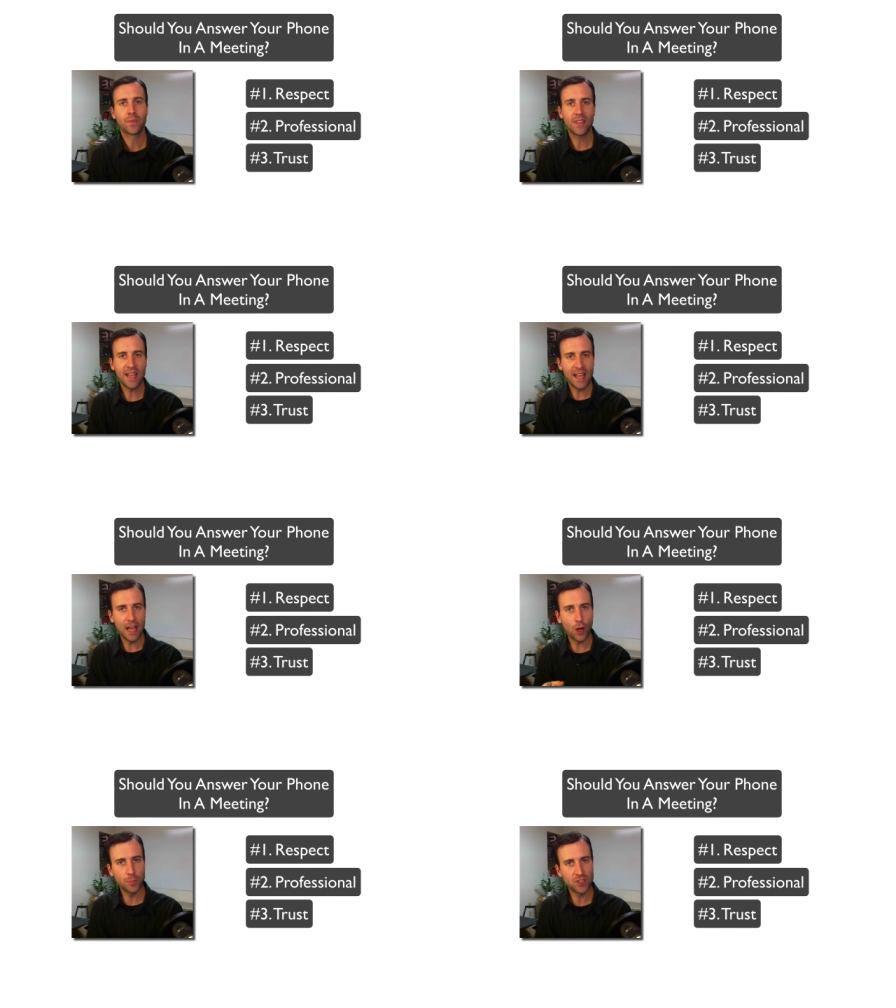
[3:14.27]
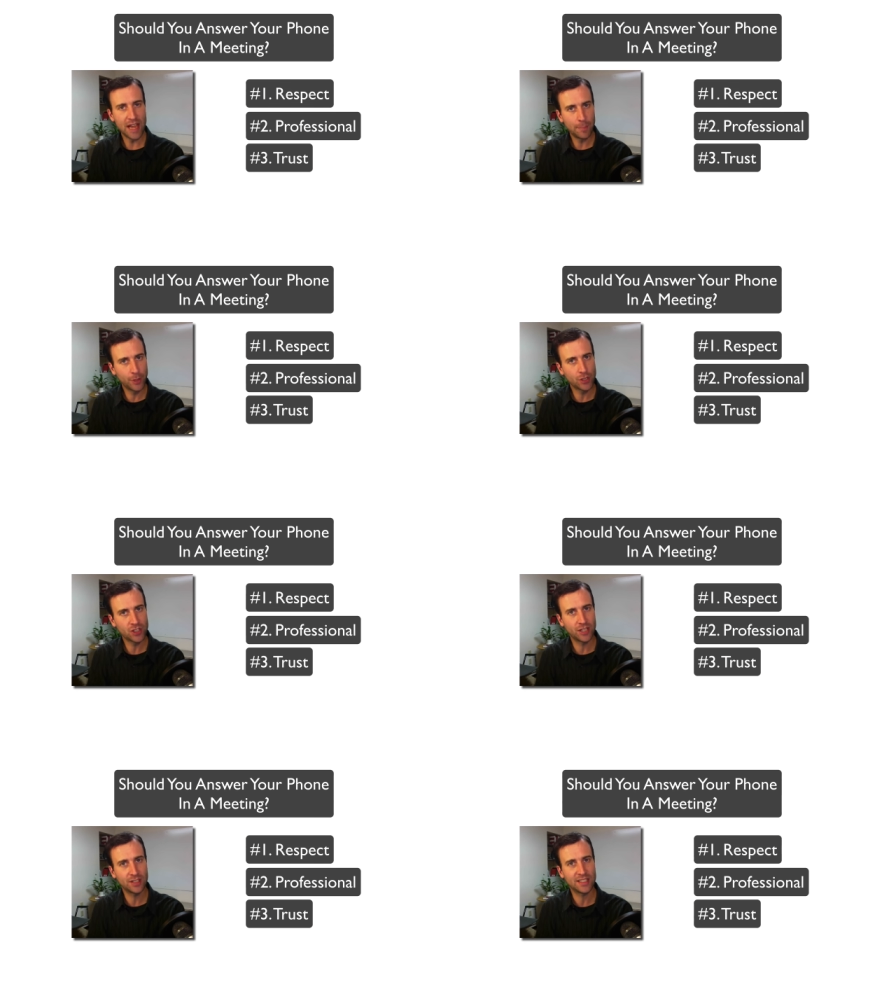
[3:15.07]
that helps that
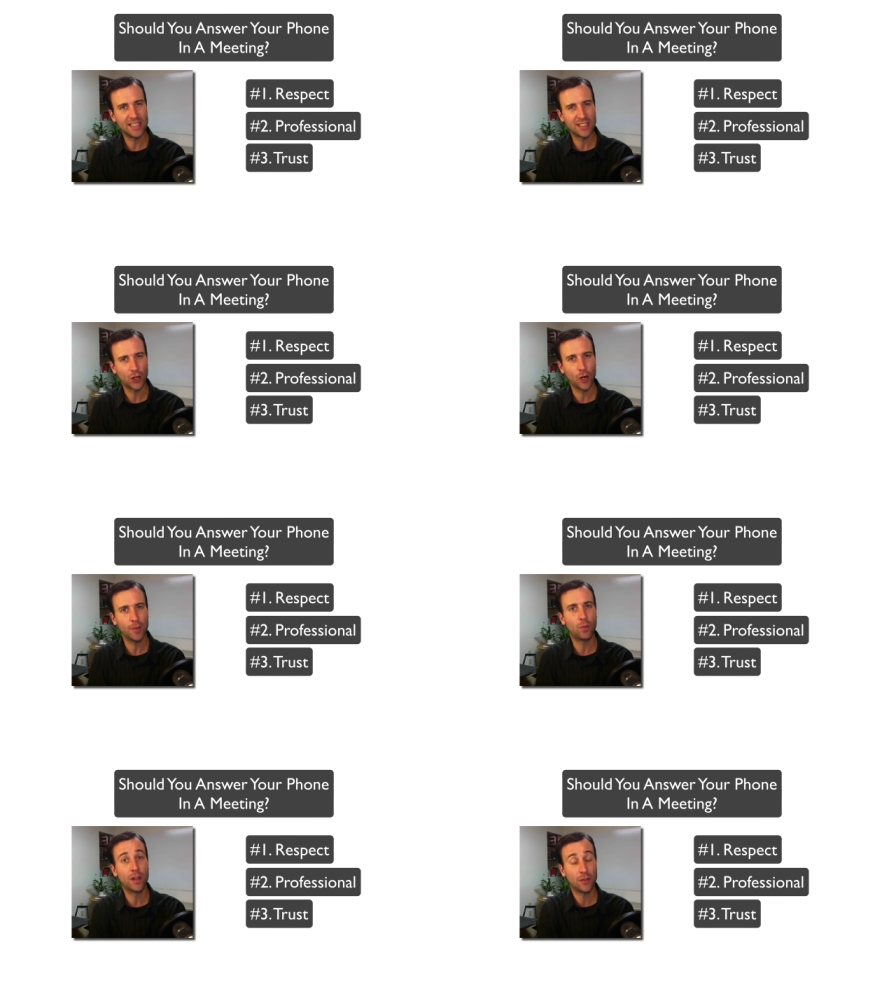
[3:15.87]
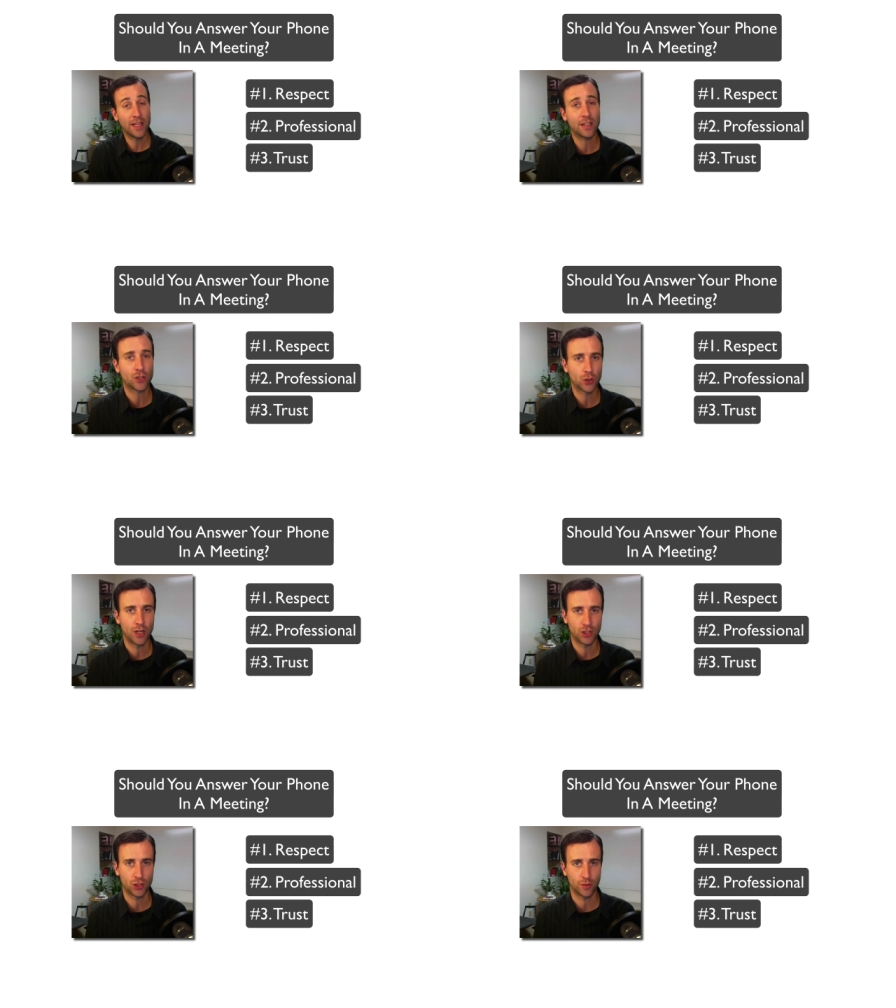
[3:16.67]
person determine whether they can
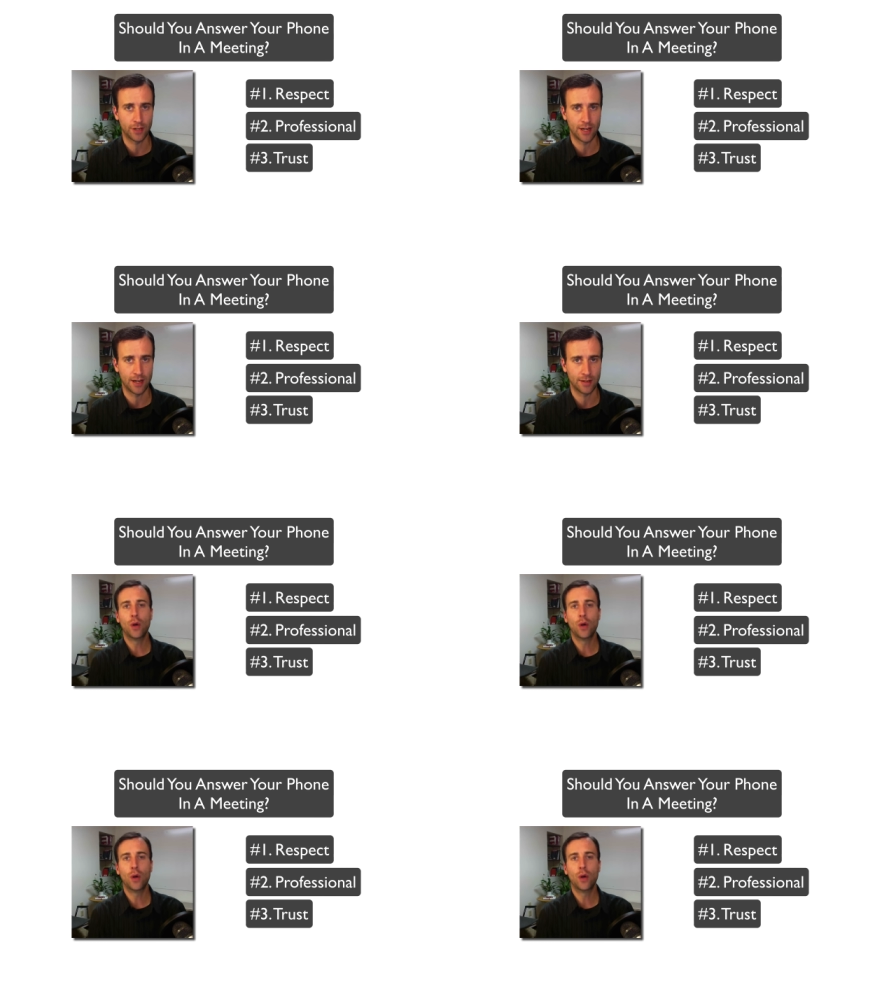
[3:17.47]
trust you or not.